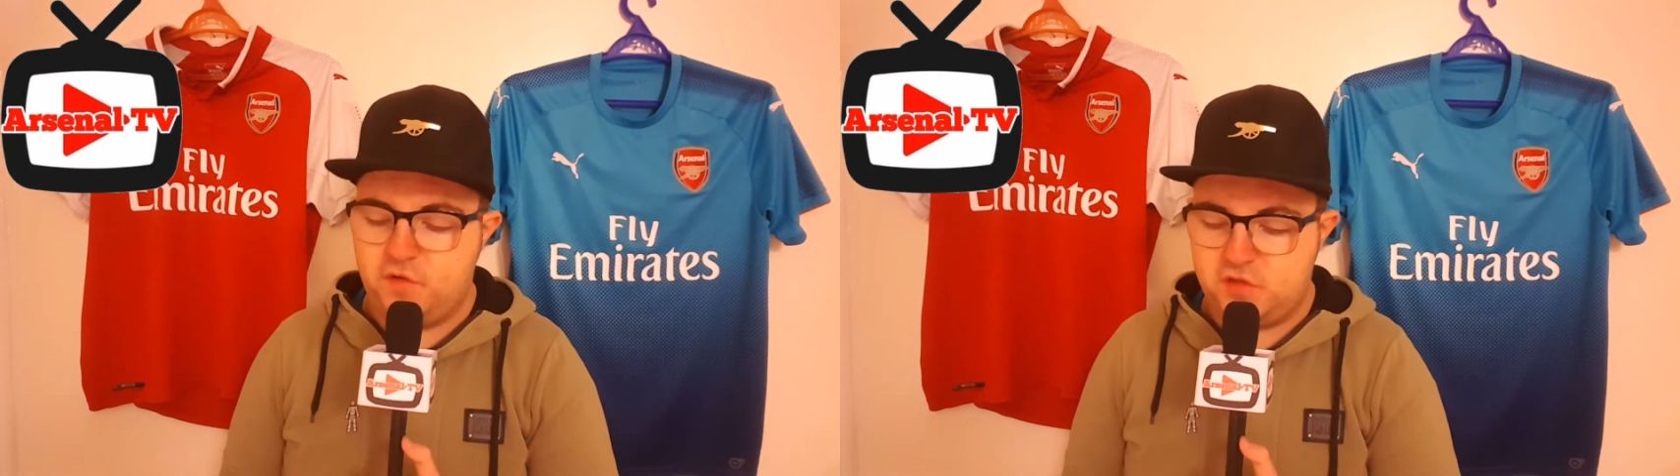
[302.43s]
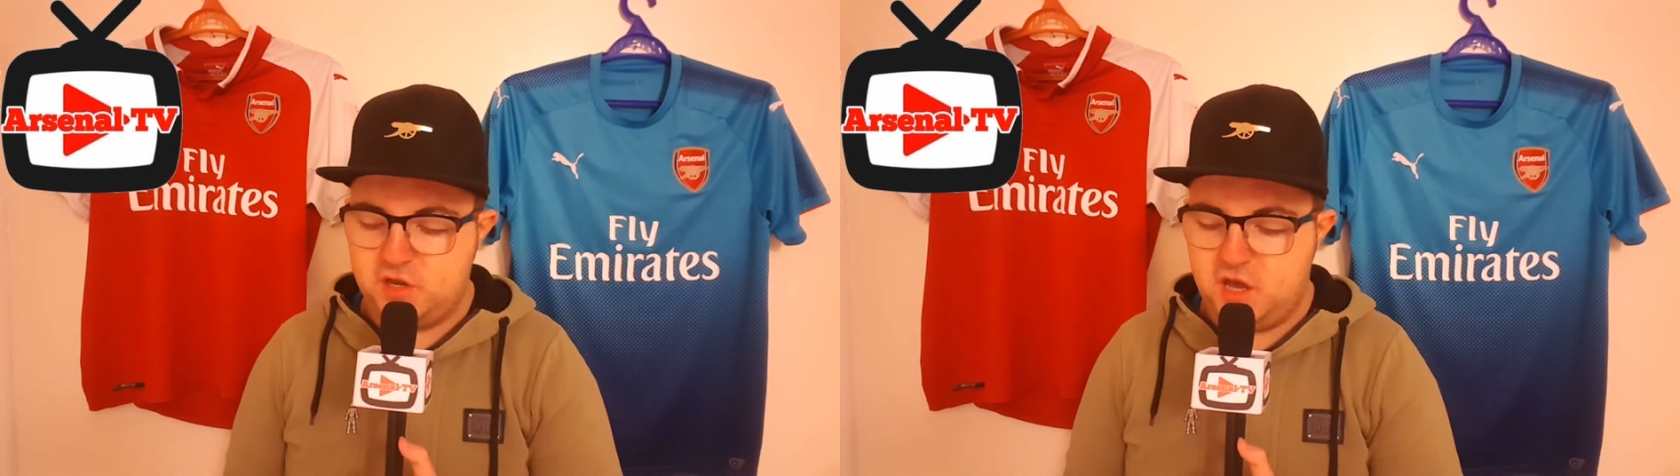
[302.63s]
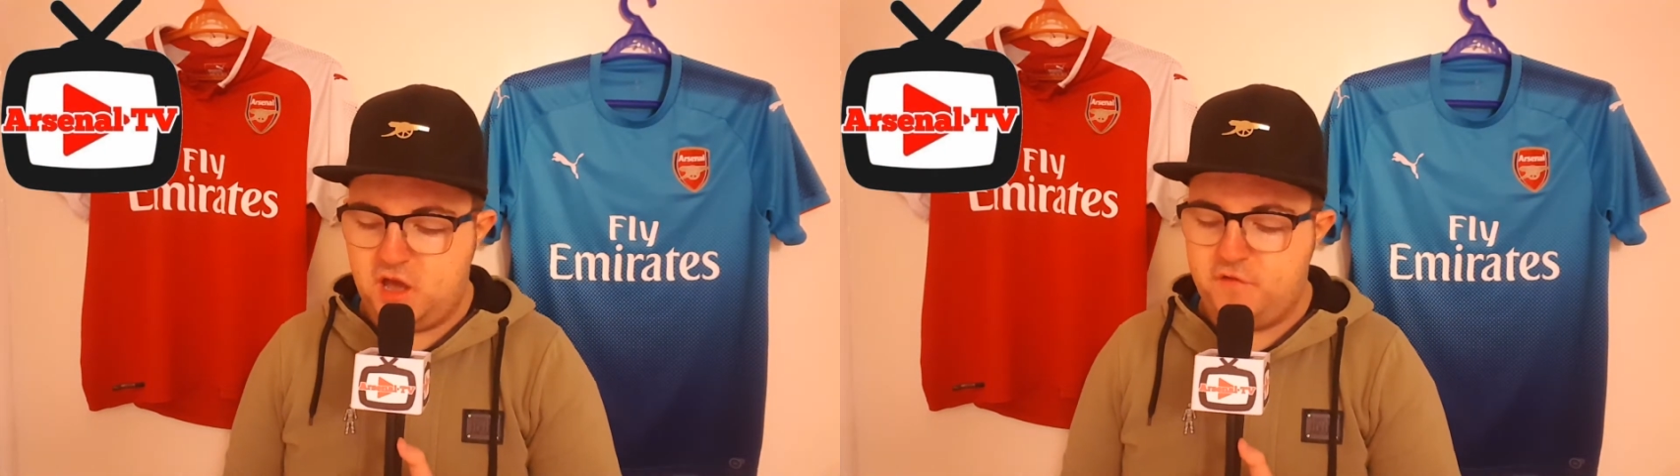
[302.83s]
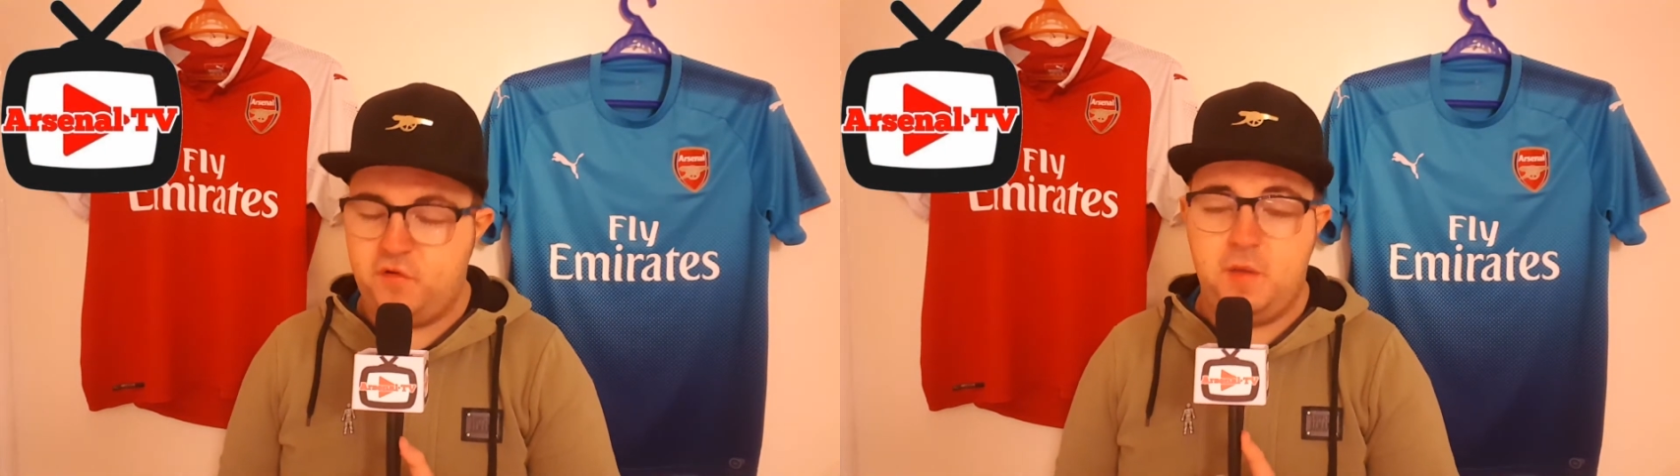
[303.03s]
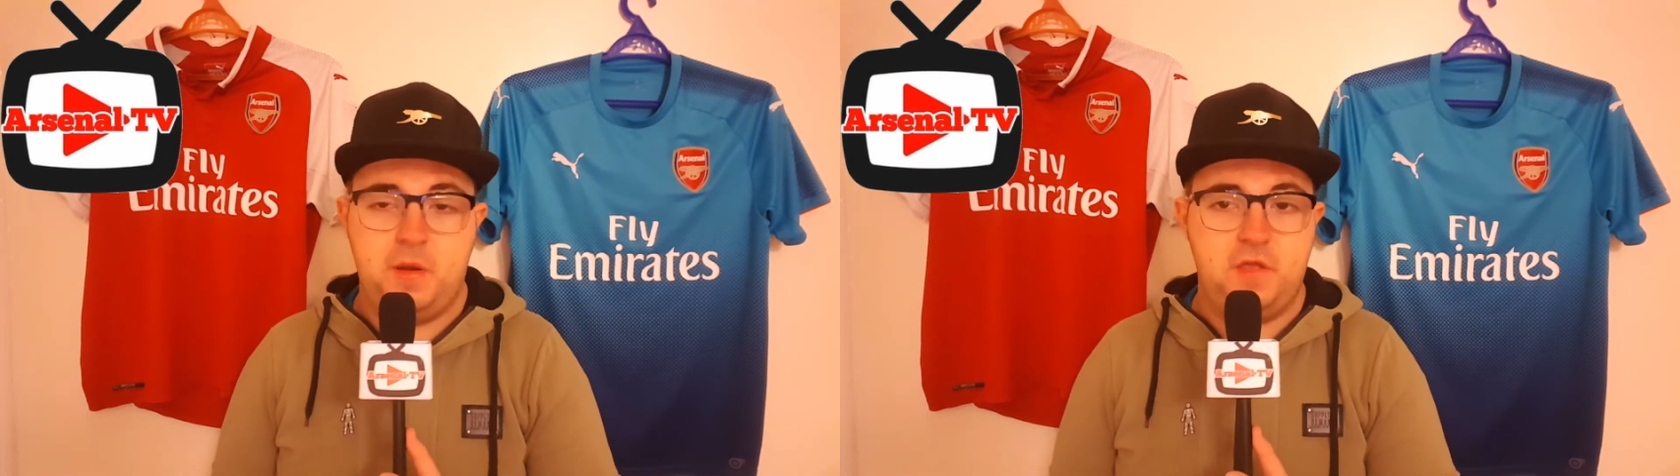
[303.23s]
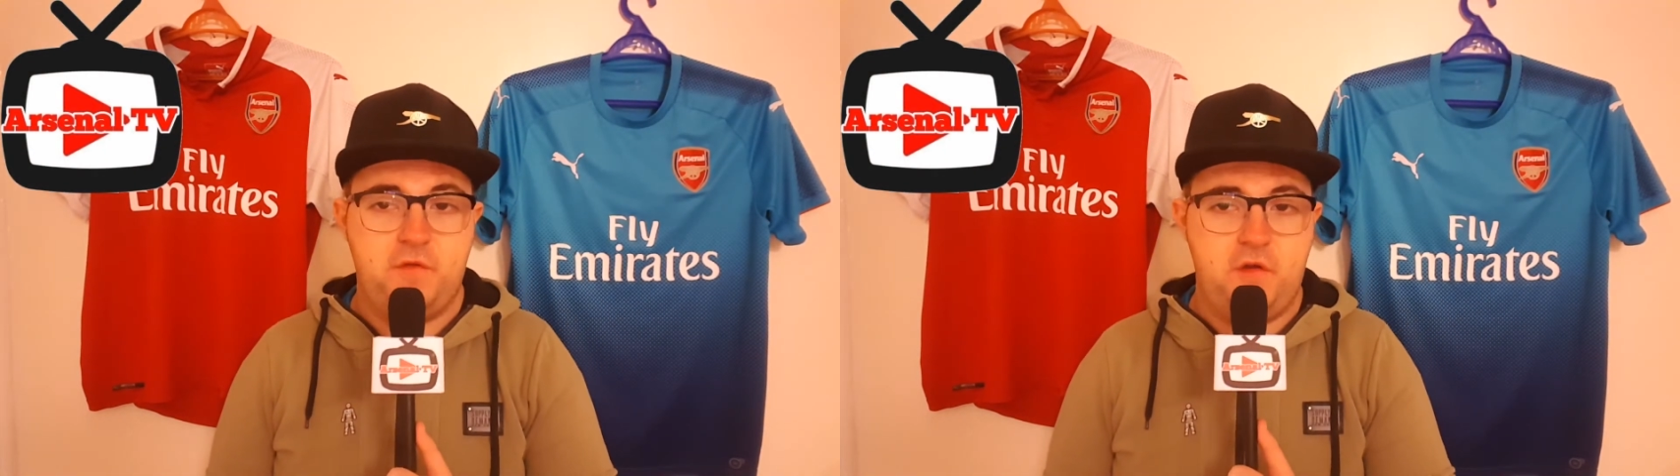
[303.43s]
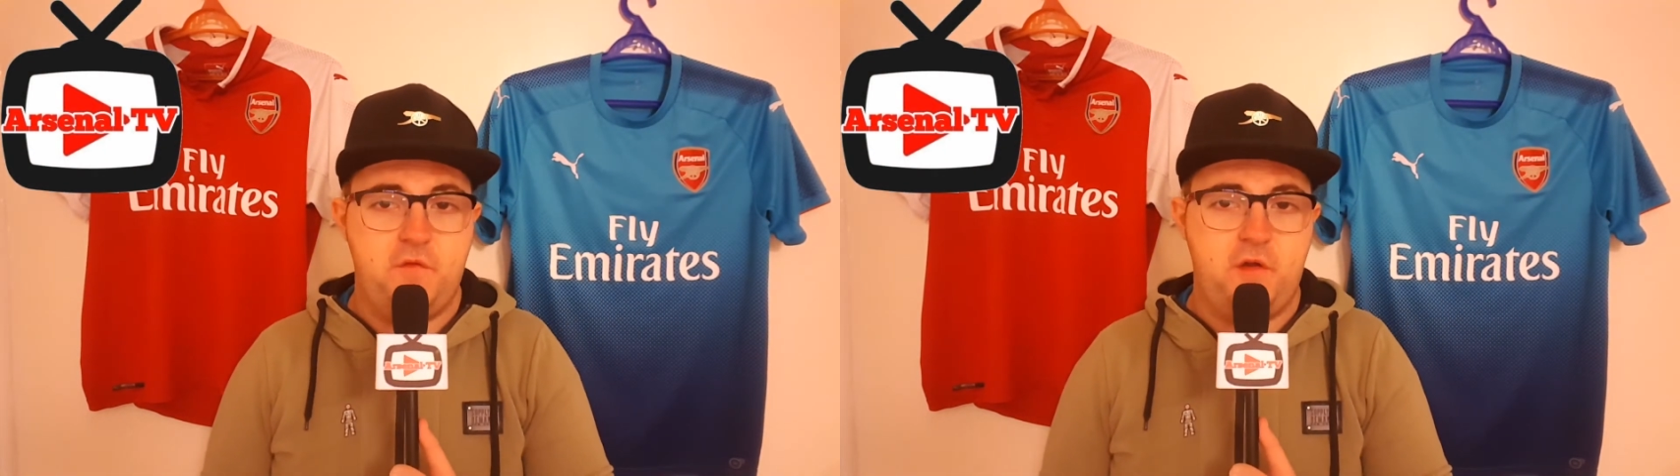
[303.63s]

Voskular. I thought he played very,